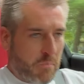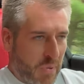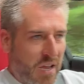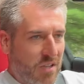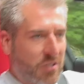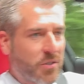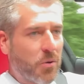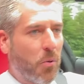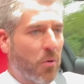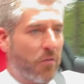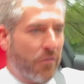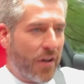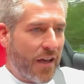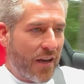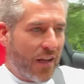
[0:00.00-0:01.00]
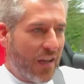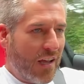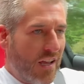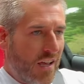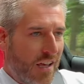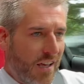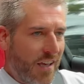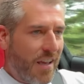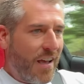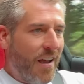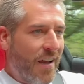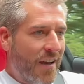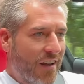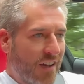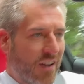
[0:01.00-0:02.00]
base Corvette.
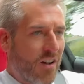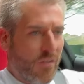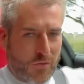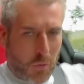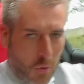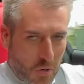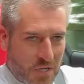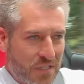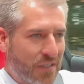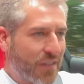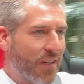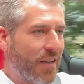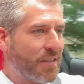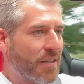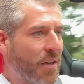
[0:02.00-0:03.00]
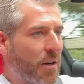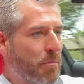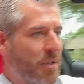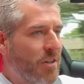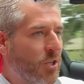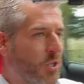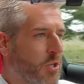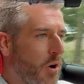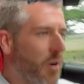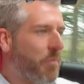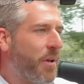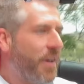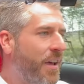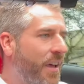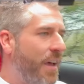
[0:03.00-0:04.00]
And uh, of course, it's going to be sharp
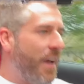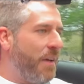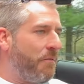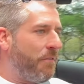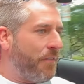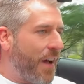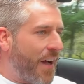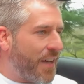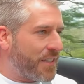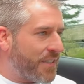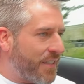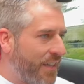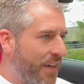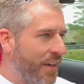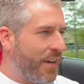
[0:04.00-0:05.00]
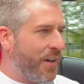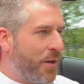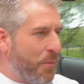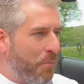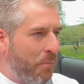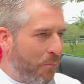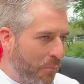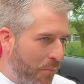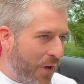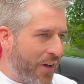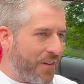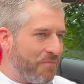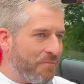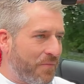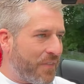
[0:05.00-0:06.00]
and fast.
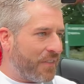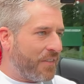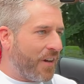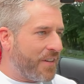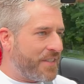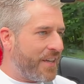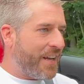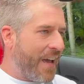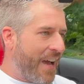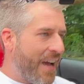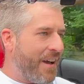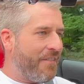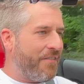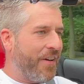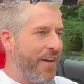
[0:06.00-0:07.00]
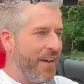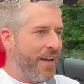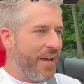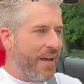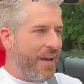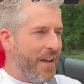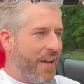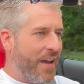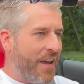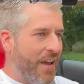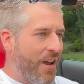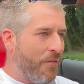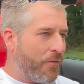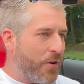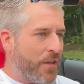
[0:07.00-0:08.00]
But does it have
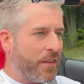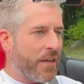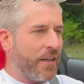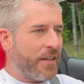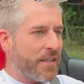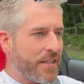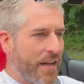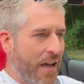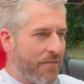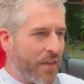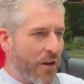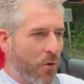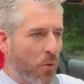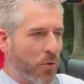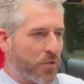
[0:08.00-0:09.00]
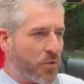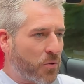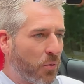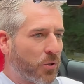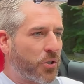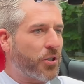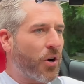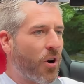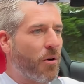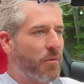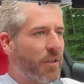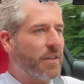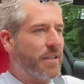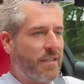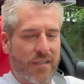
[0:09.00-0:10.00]
everything? Does it have that old school charm
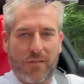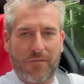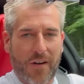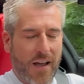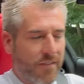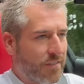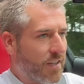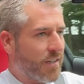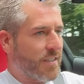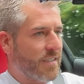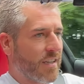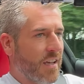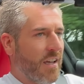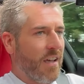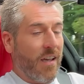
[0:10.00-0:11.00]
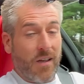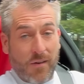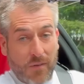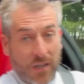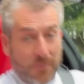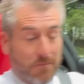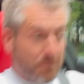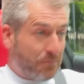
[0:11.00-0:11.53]
that the C5 does? Well,